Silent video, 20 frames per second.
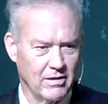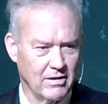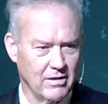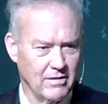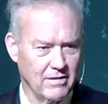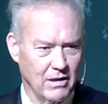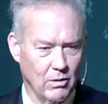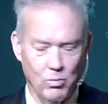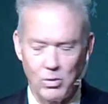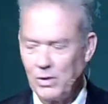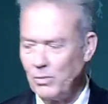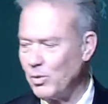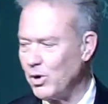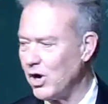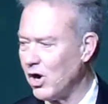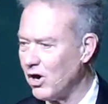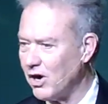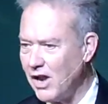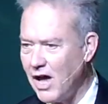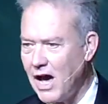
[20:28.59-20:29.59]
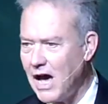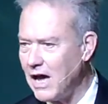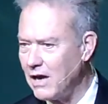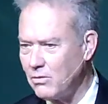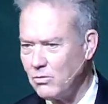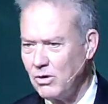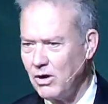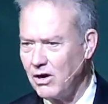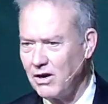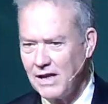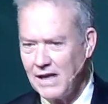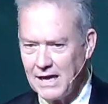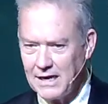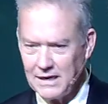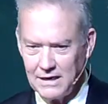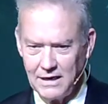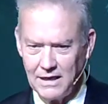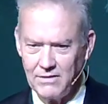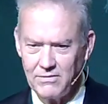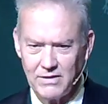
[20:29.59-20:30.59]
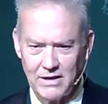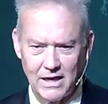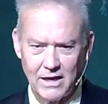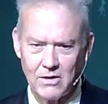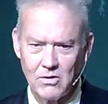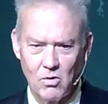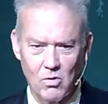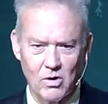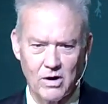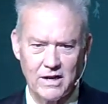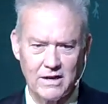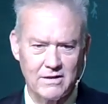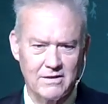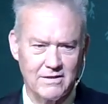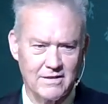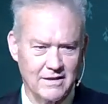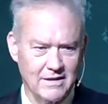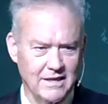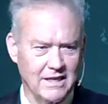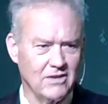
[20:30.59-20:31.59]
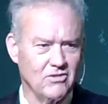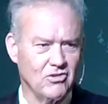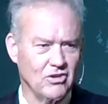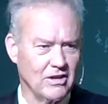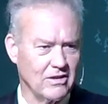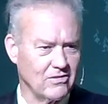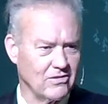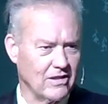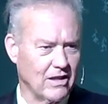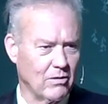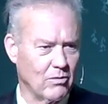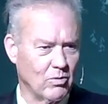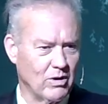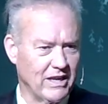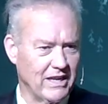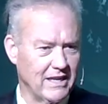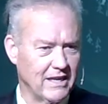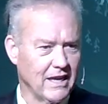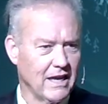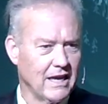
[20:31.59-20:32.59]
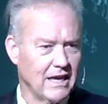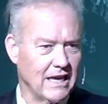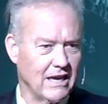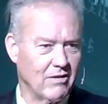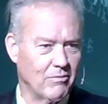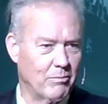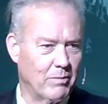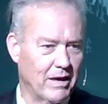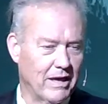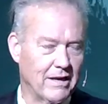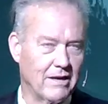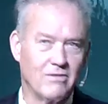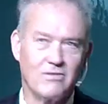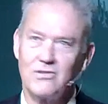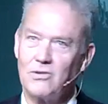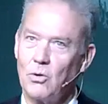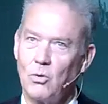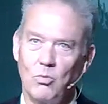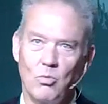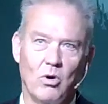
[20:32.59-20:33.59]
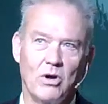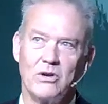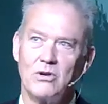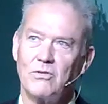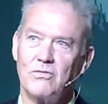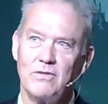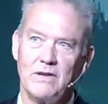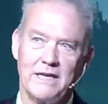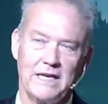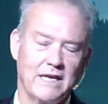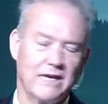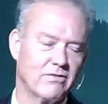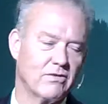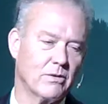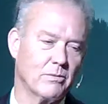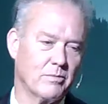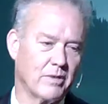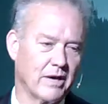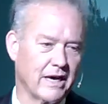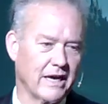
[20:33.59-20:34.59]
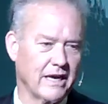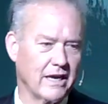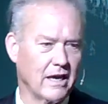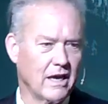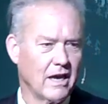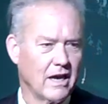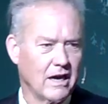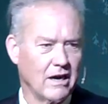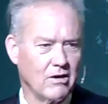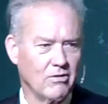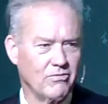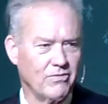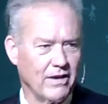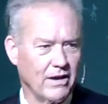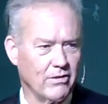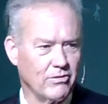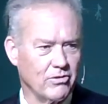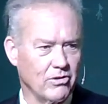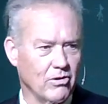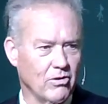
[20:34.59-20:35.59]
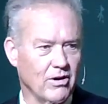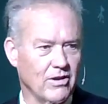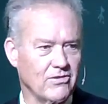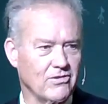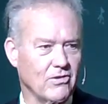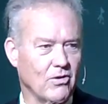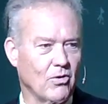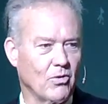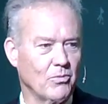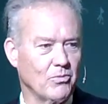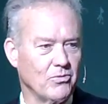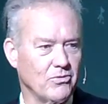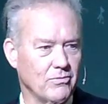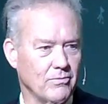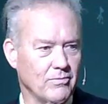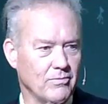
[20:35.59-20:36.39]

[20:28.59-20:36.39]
That when we are not living according to the teachings that we have been so wonderfully given by our founder, Ernest Holmes.